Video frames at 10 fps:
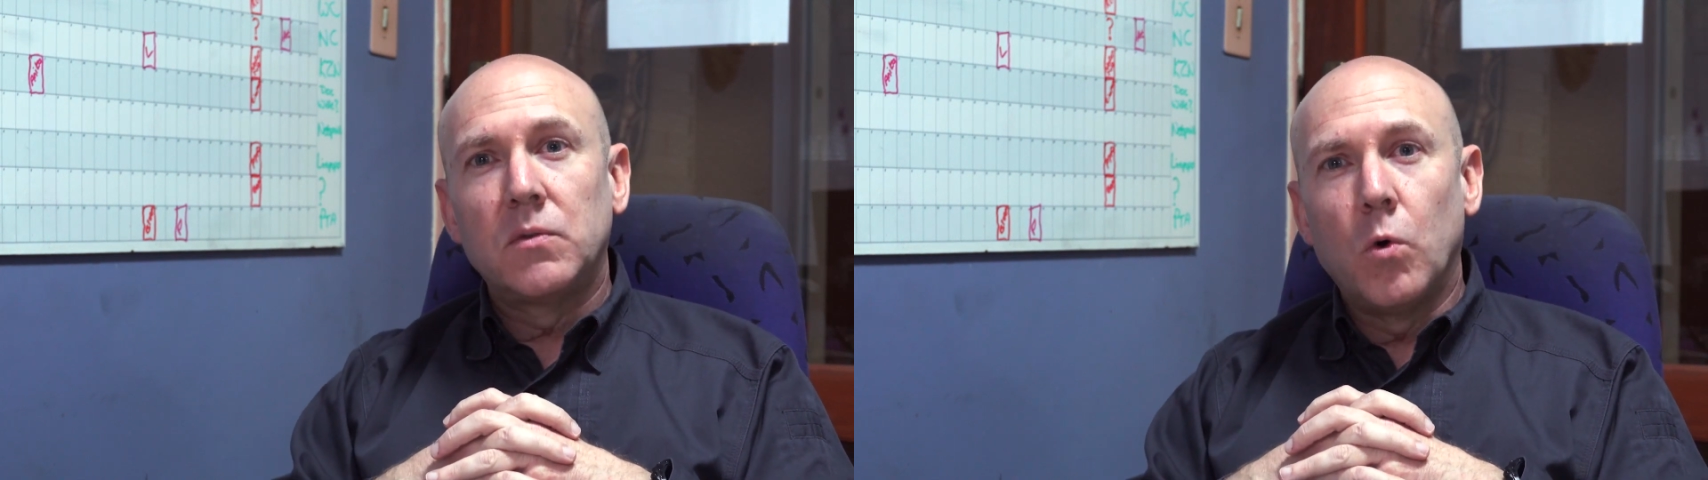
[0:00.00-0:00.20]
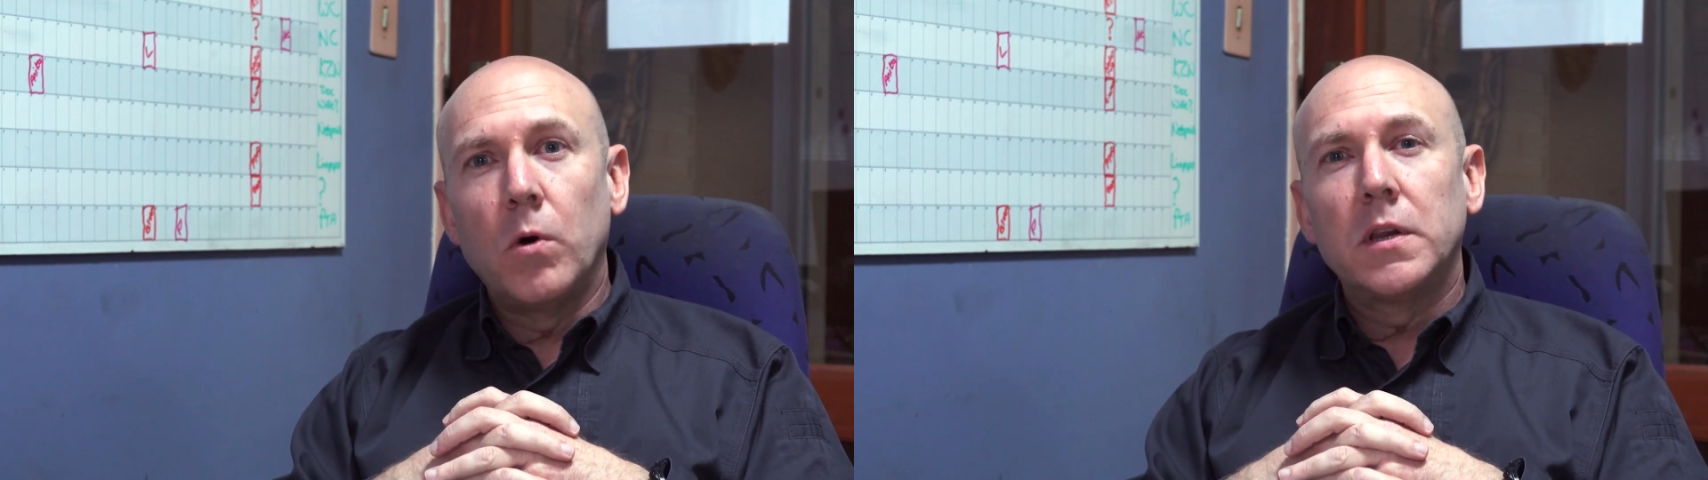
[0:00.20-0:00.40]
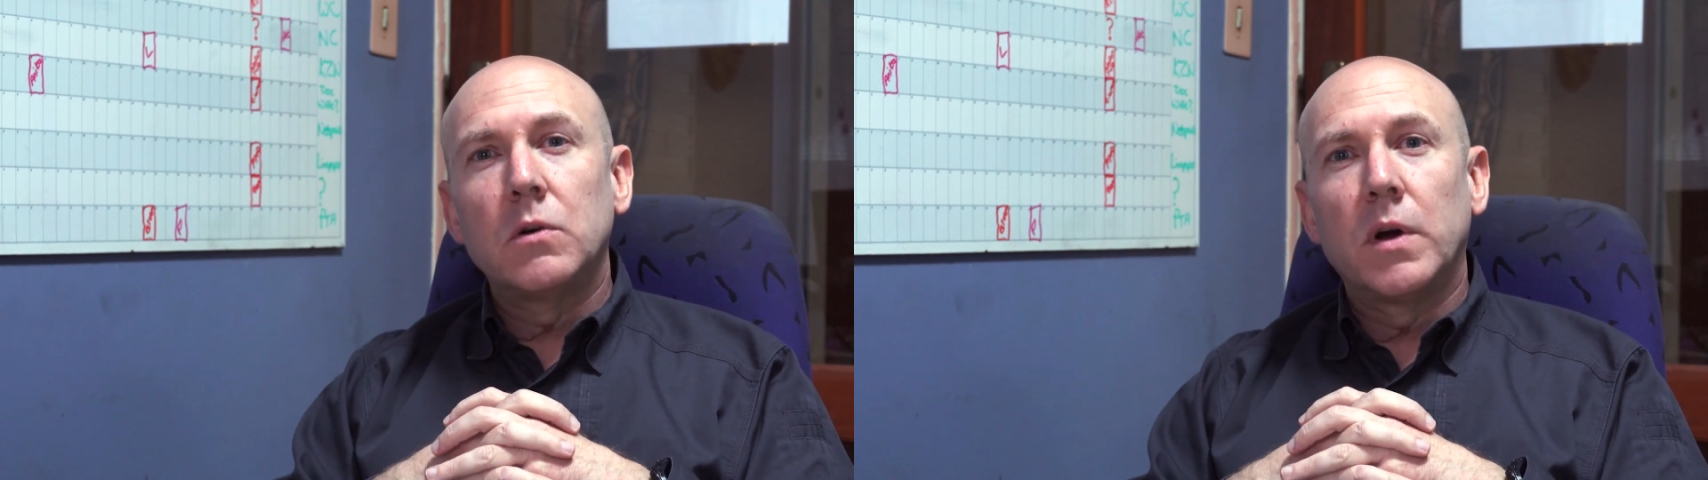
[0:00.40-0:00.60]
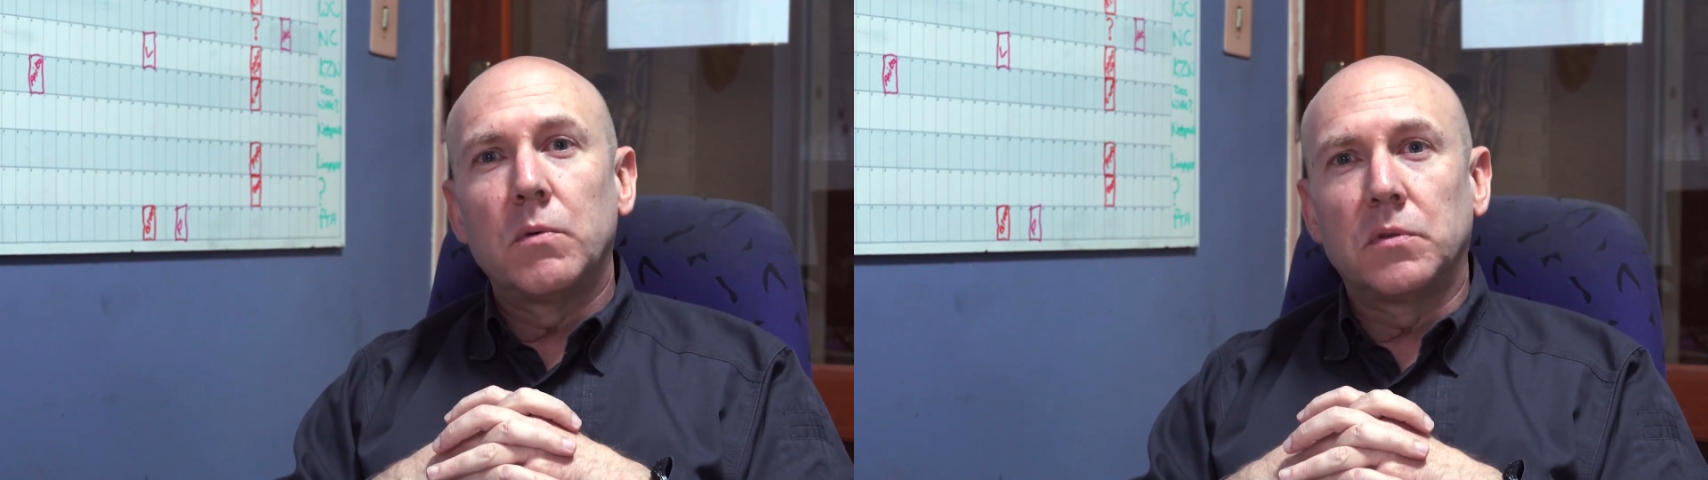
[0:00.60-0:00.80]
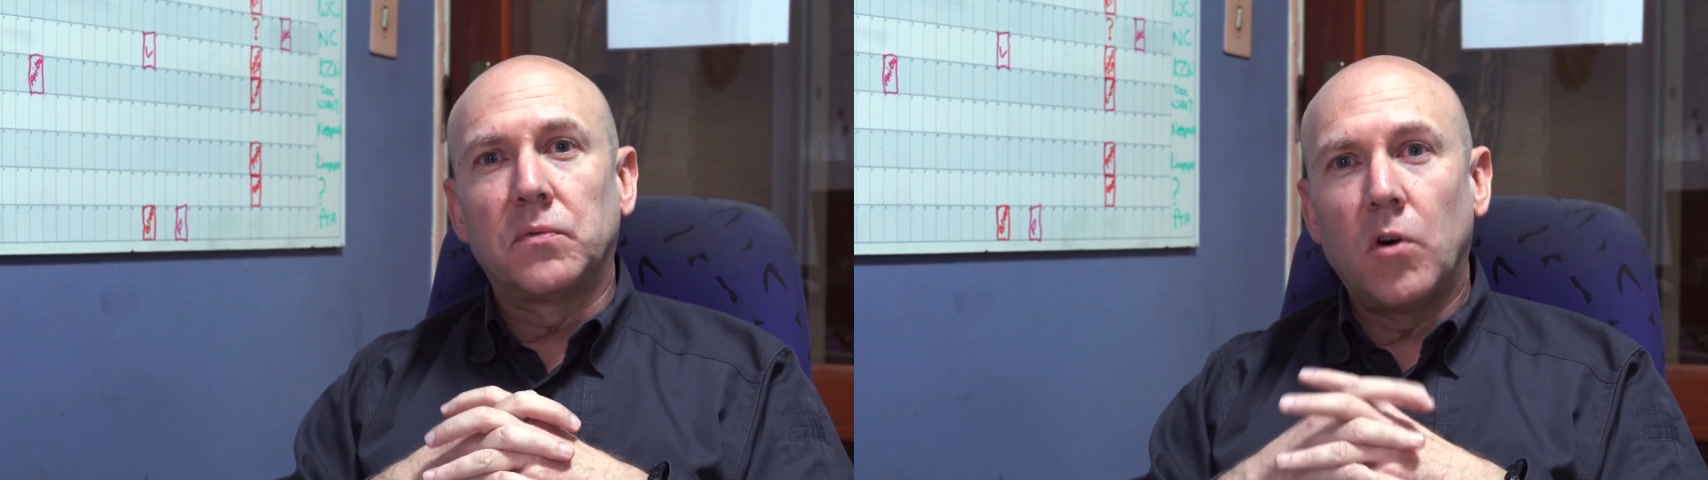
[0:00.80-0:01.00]
walking away
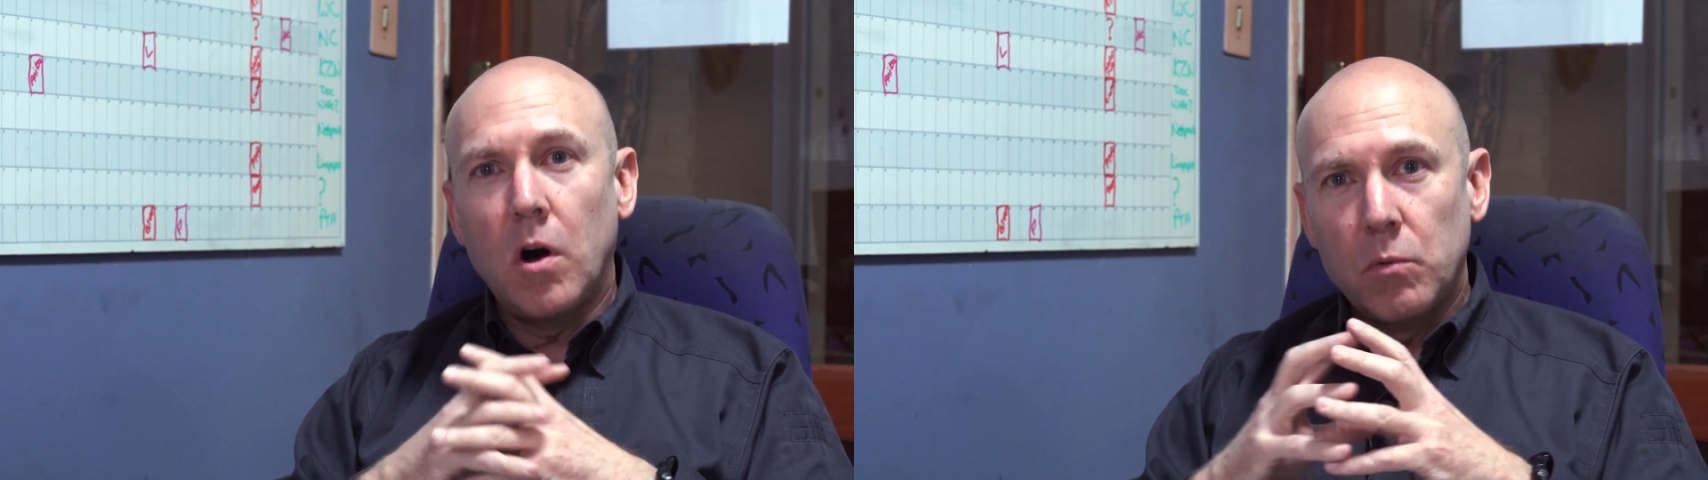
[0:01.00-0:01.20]
with far